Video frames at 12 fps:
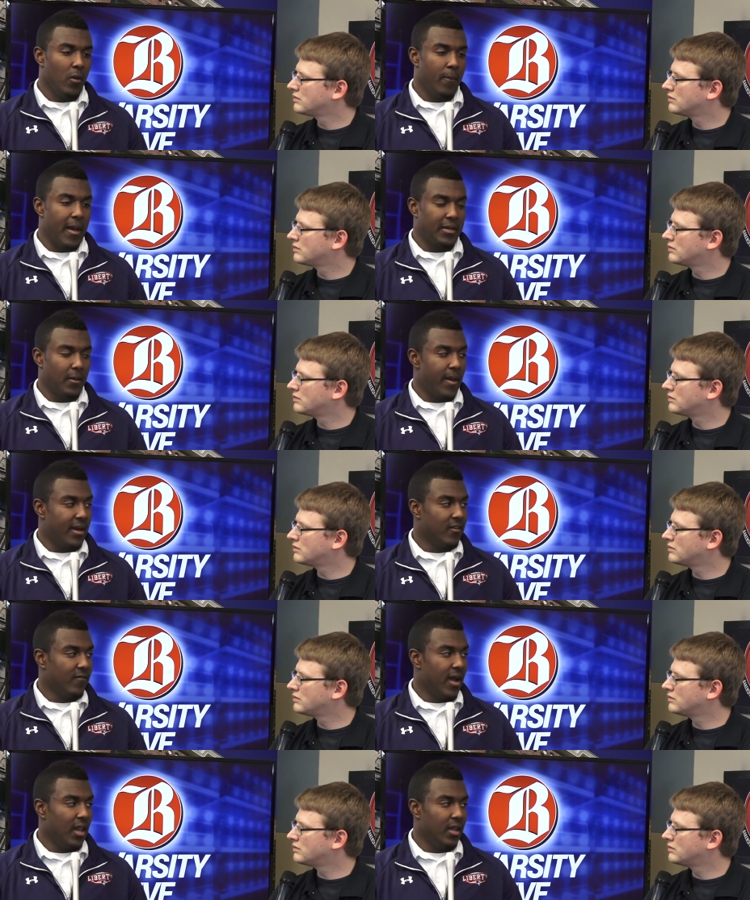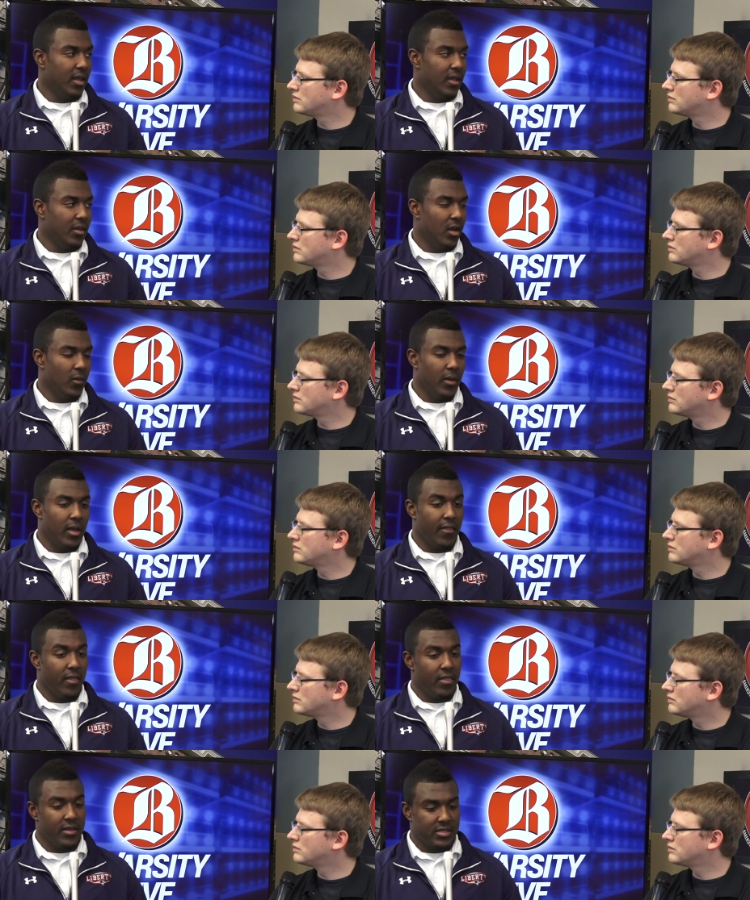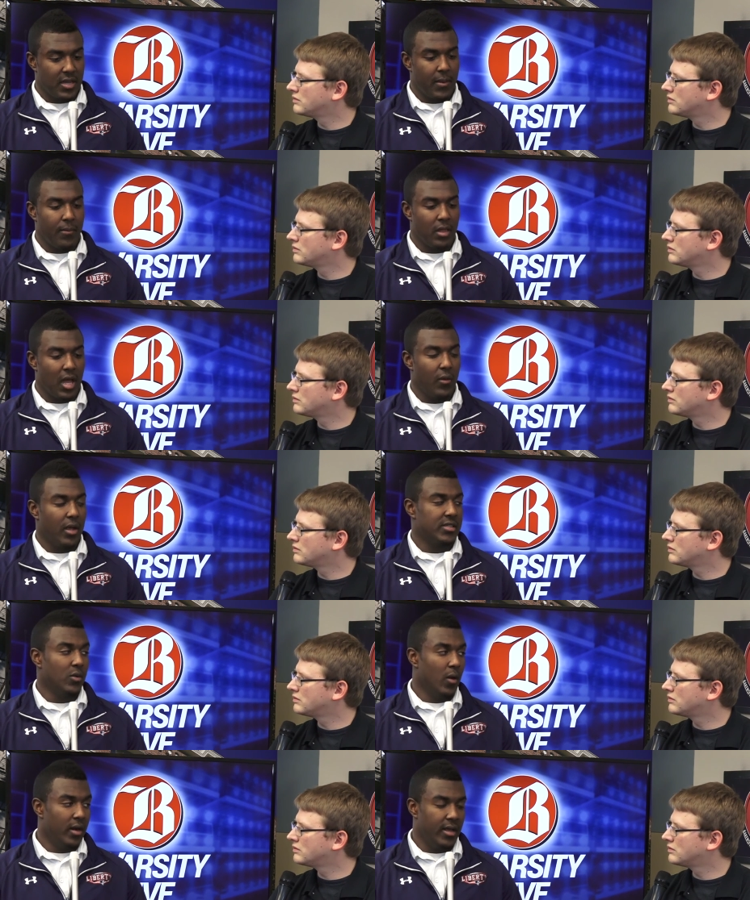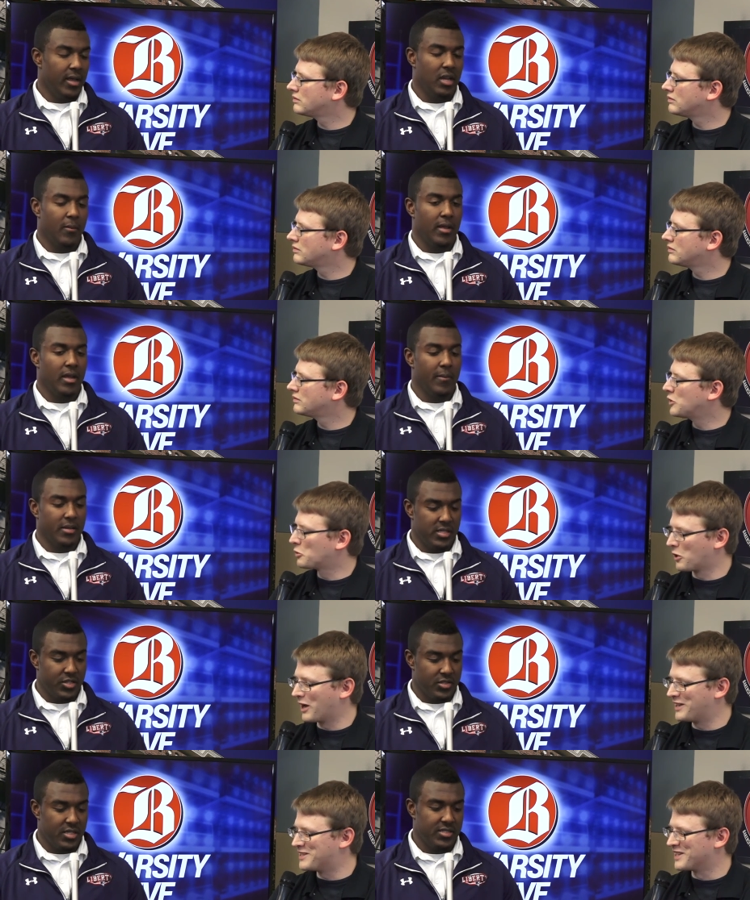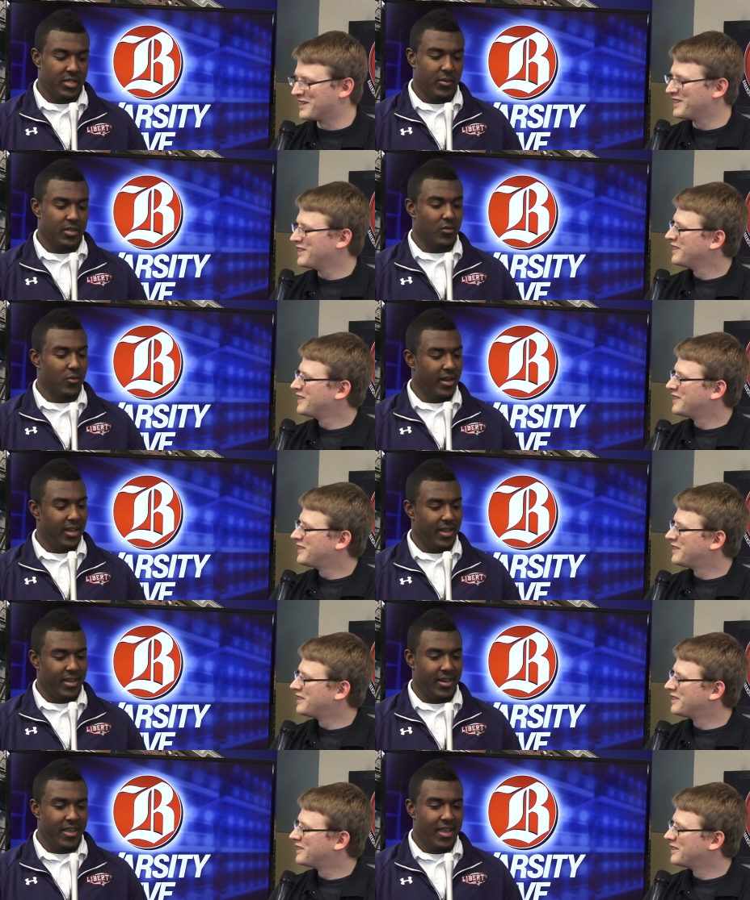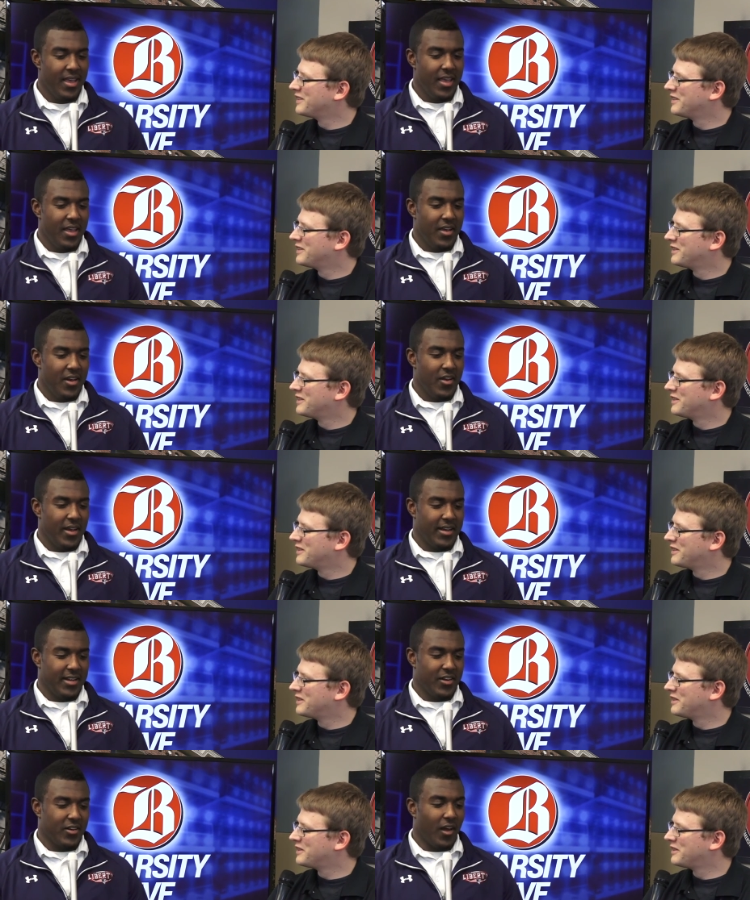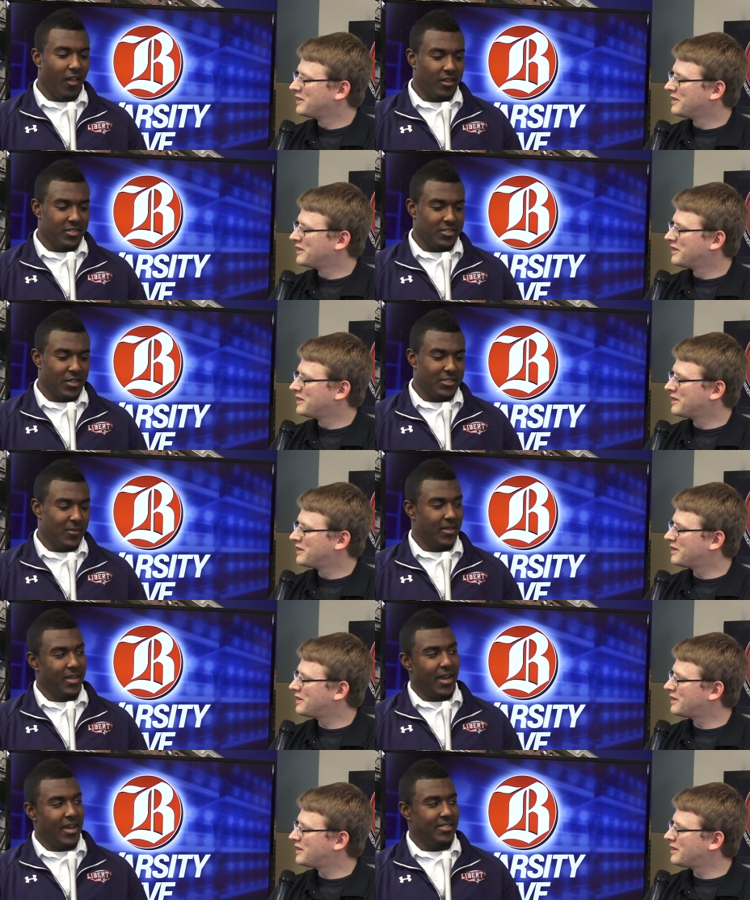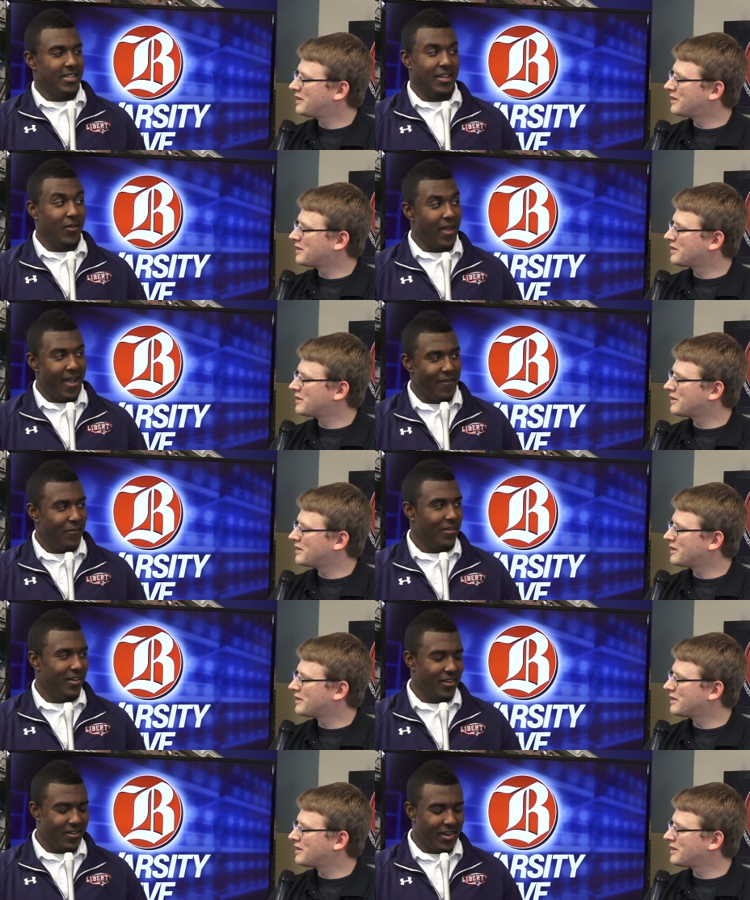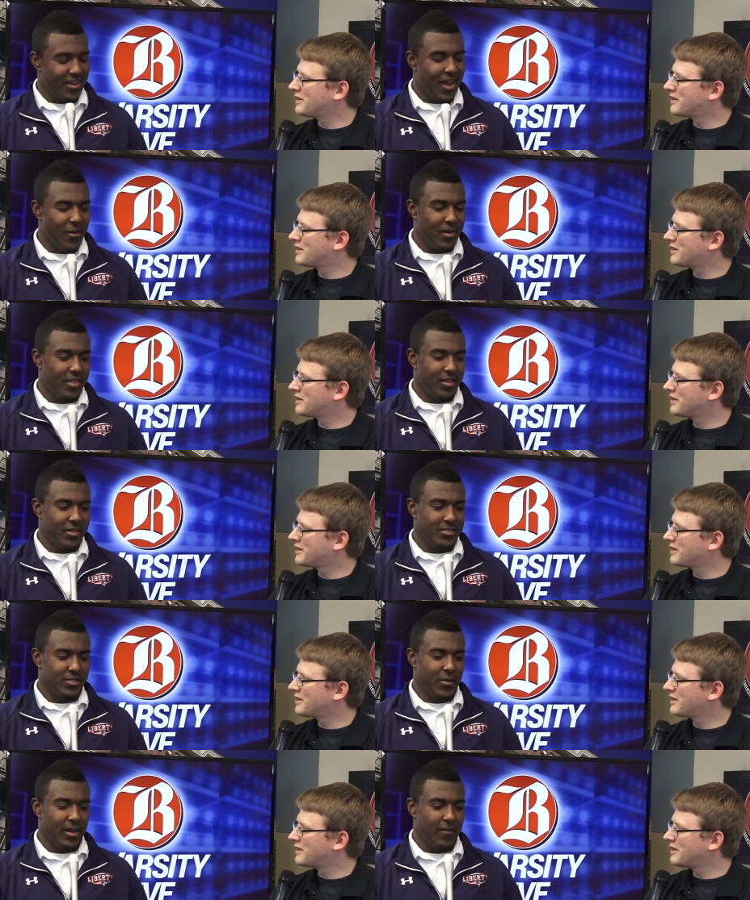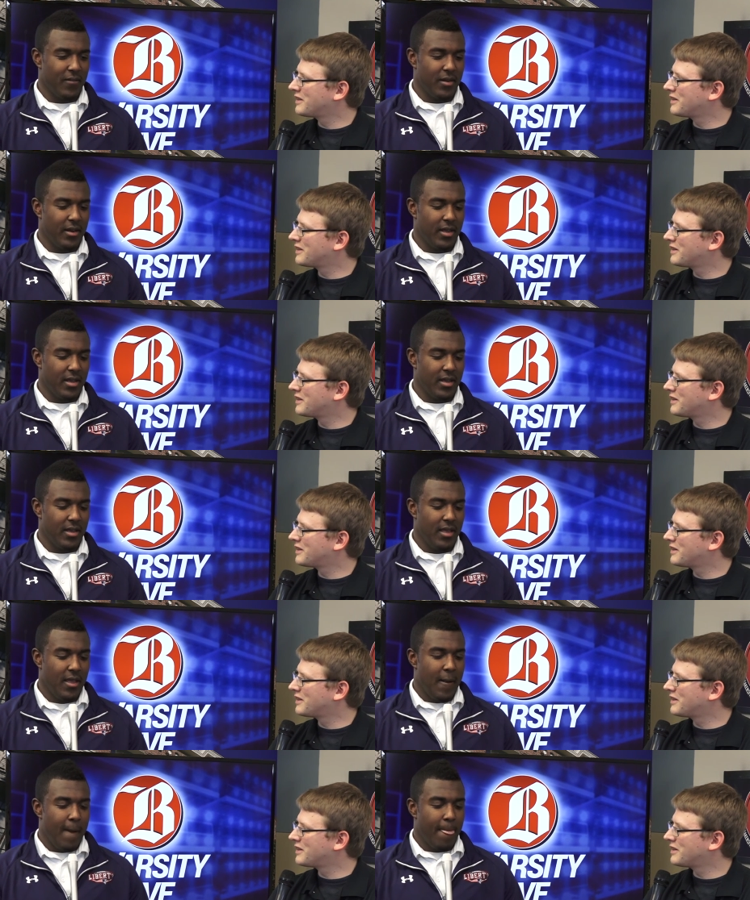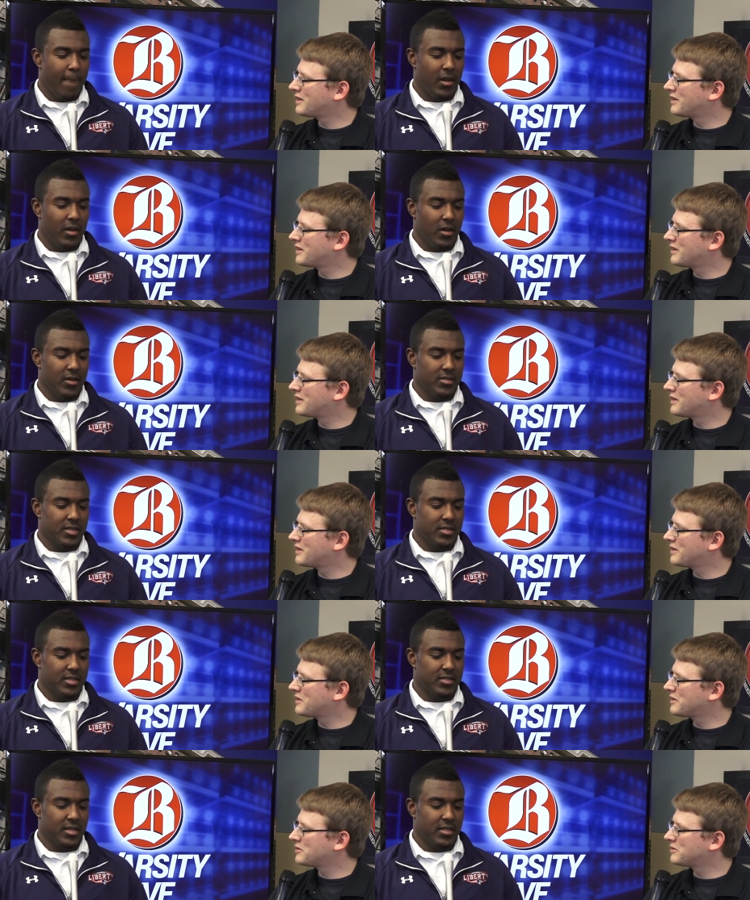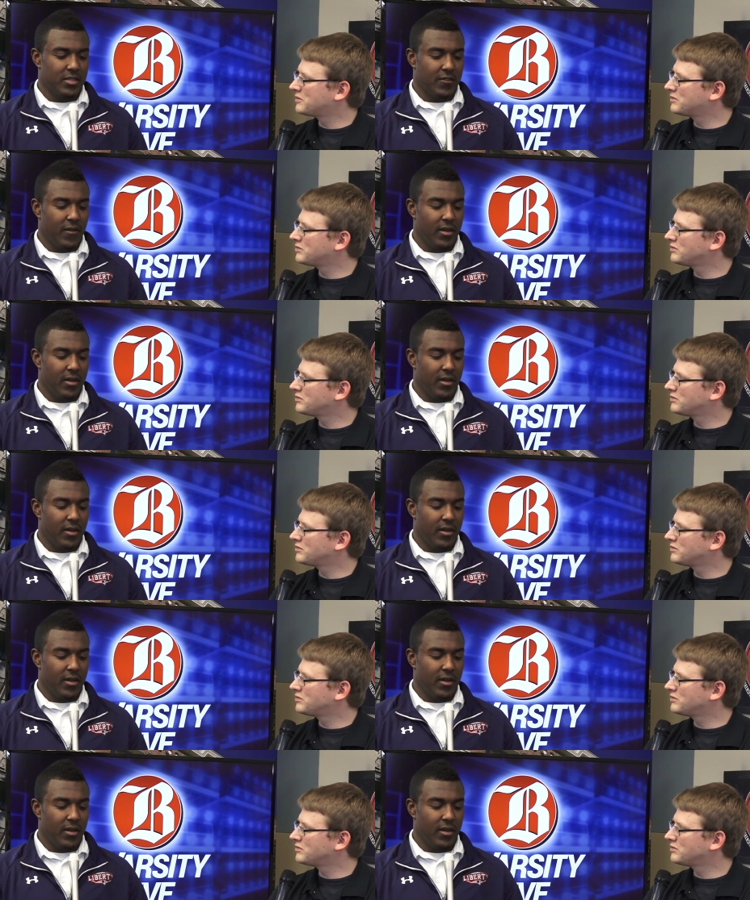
Speaker 1: went back to back to Valley. And you know, we this time I'm glad we actually won it in my, in my senior right. season with a ring, and you know, I get to go to college and show some of the guys that don't have one. You know, I got one of those or whatever, and. Uh, you know, it's, it's just it's just